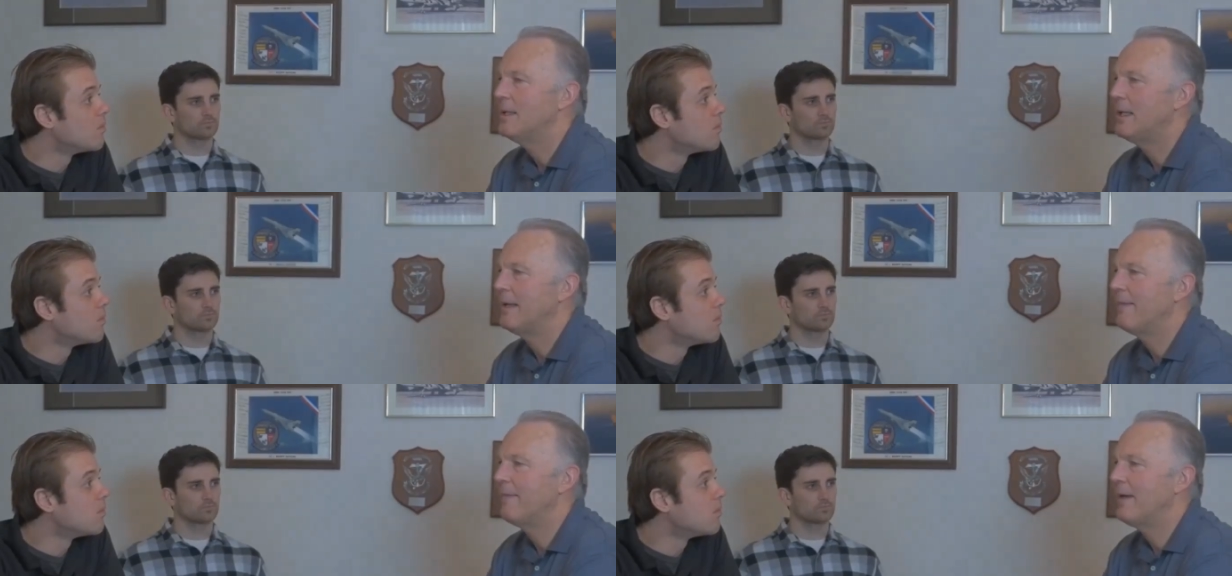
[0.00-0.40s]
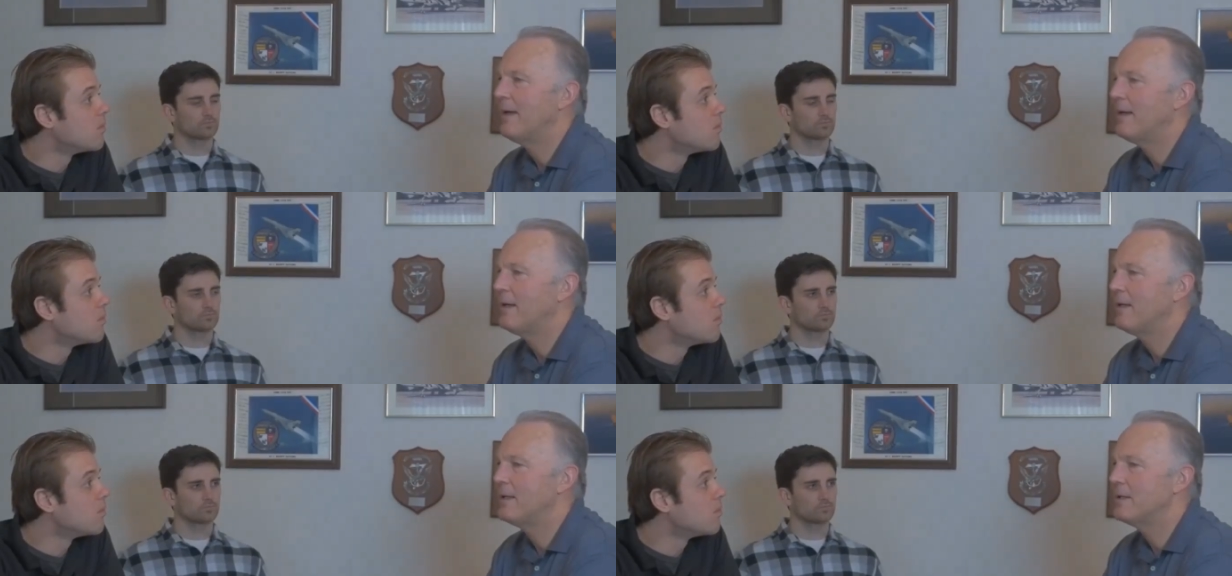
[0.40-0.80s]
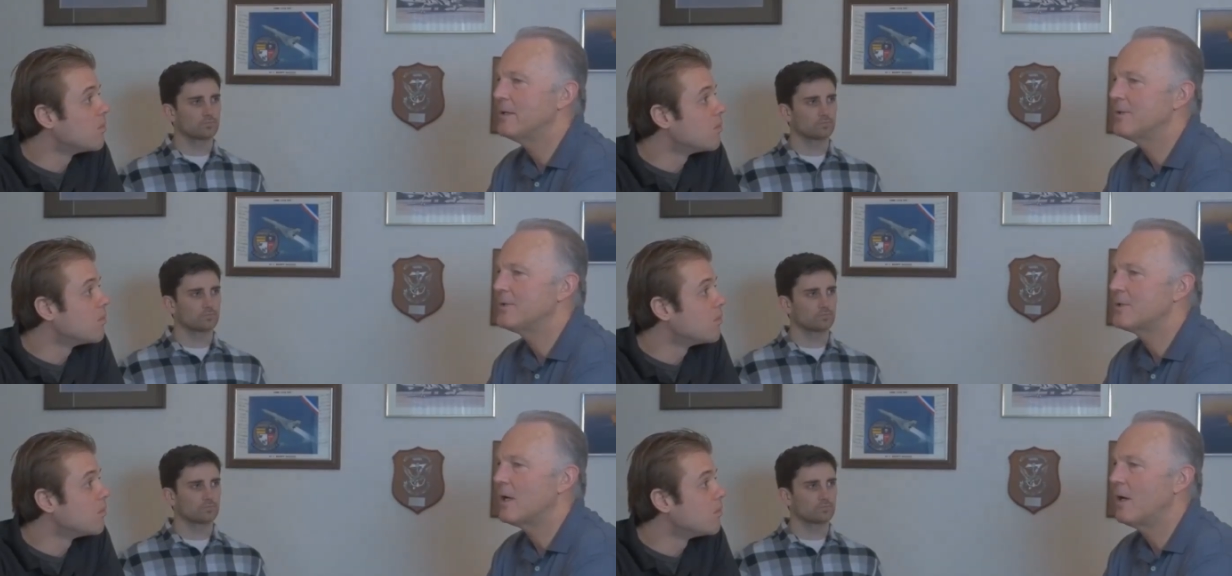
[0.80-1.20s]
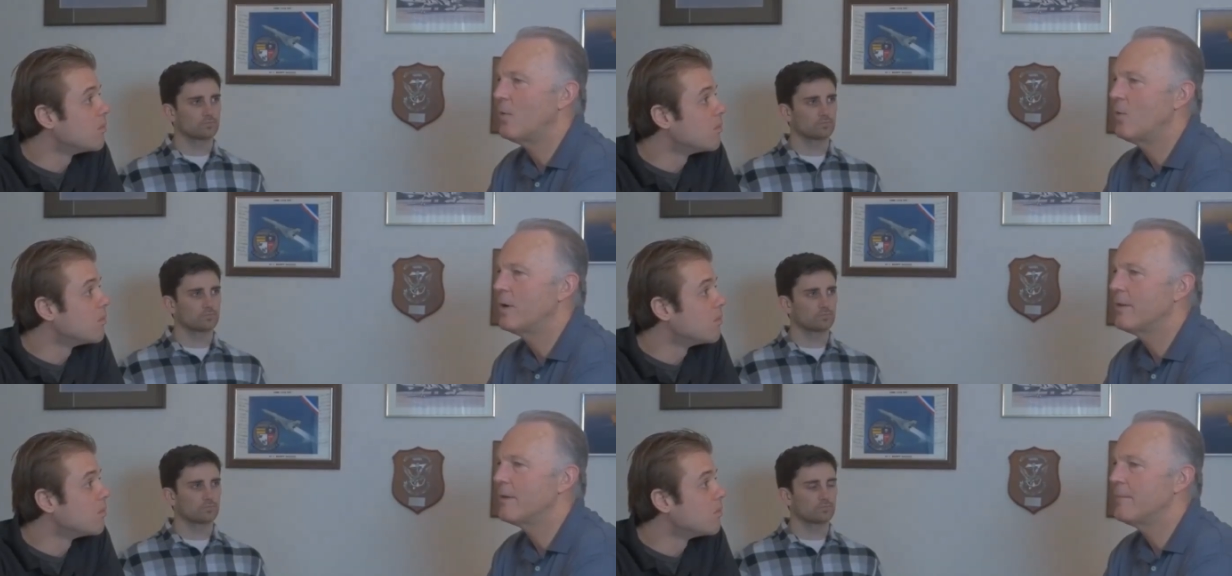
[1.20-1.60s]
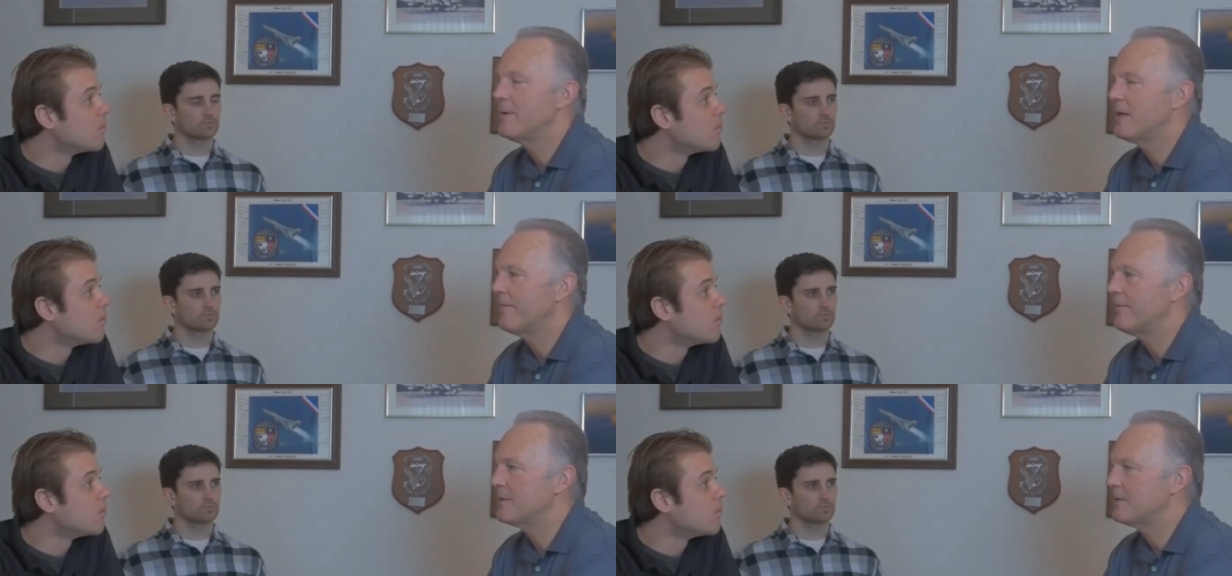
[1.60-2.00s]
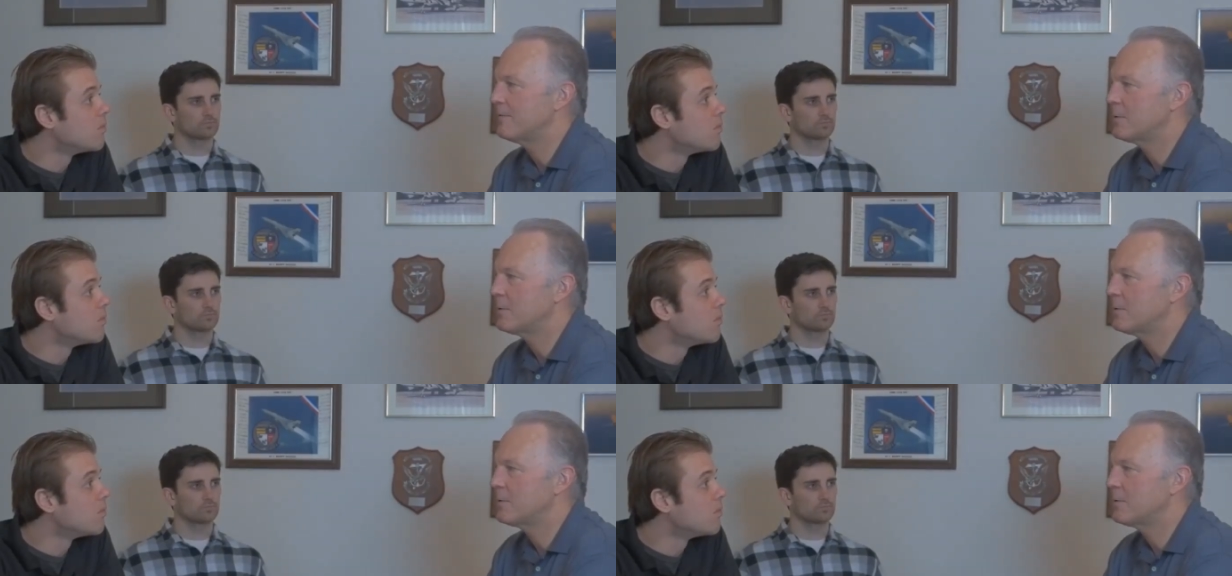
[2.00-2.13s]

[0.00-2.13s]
Speaker 1: and that is one of the benefits